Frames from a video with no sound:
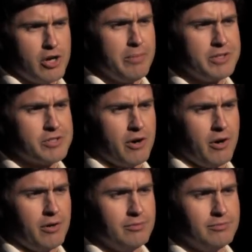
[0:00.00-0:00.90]
Germans
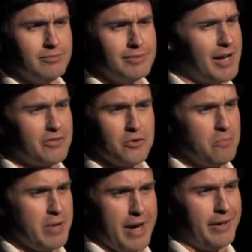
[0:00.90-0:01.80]
are not
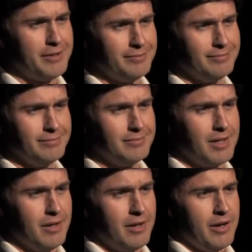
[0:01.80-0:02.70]
so bad.
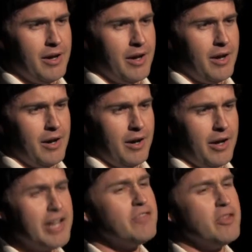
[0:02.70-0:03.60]

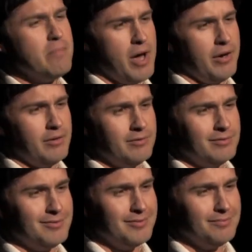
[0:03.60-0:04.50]
and even the men
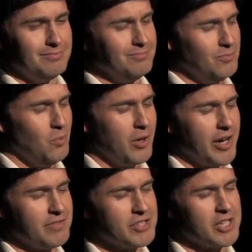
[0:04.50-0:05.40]

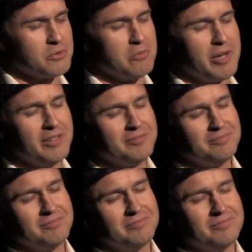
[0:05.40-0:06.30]
want to have sex with
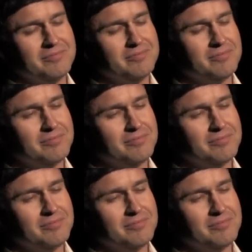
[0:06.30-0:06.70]
me.